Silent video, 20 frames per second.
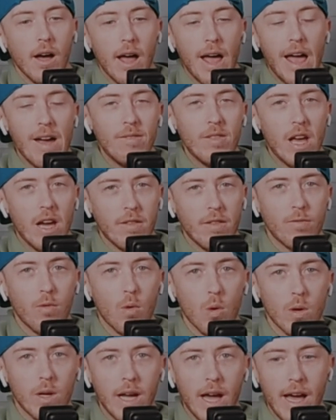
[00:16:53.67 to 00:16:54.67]
have that
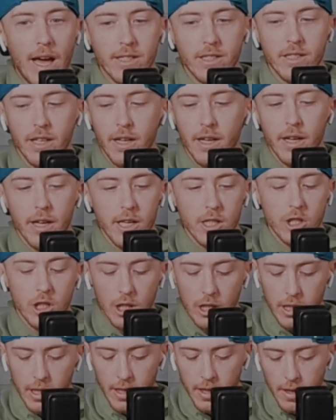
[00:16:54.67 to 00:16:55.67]
forecasted
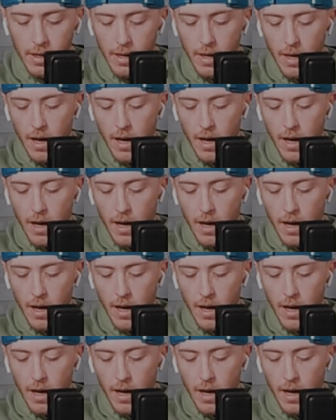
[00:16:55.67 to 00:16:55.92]
initially,